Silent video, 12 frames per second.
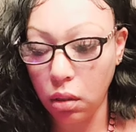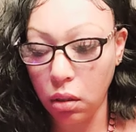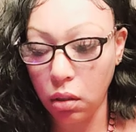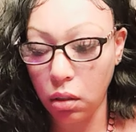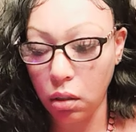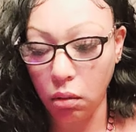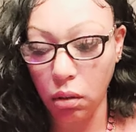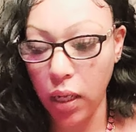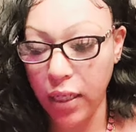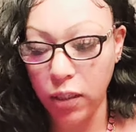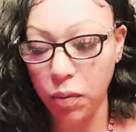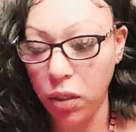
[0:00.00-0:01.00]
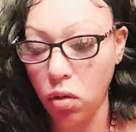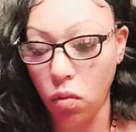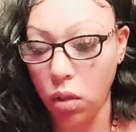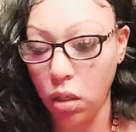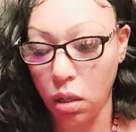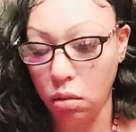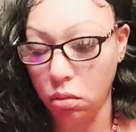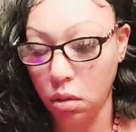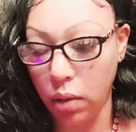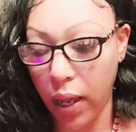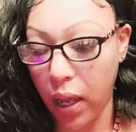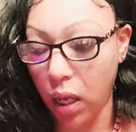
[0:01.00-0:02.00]
oh has been going on
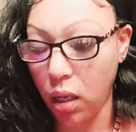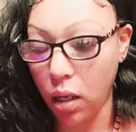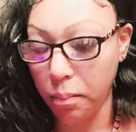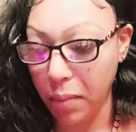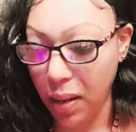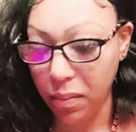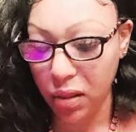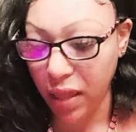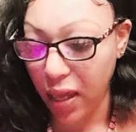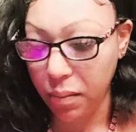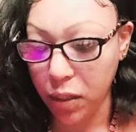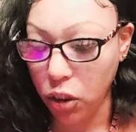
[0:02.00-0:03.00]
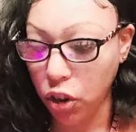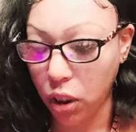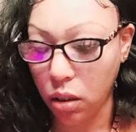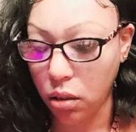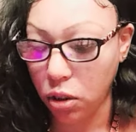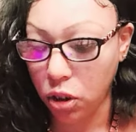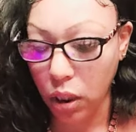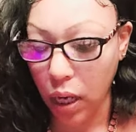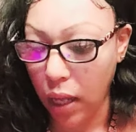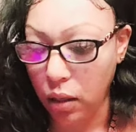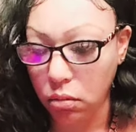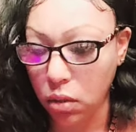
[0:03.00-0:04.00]
okay maybe they've been cheating shit
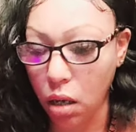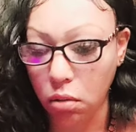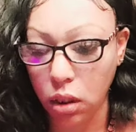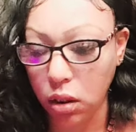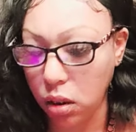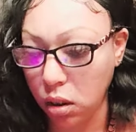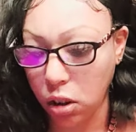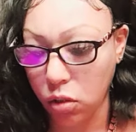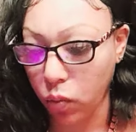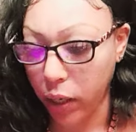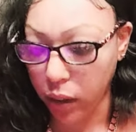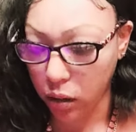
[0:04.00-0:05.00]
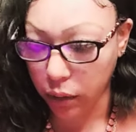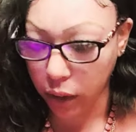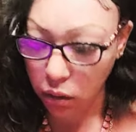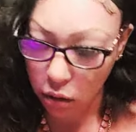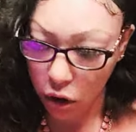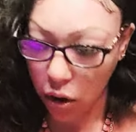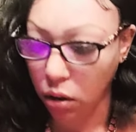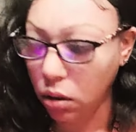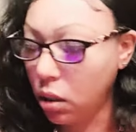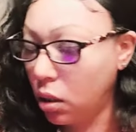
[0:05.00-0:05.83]
i don't know this is just regular energy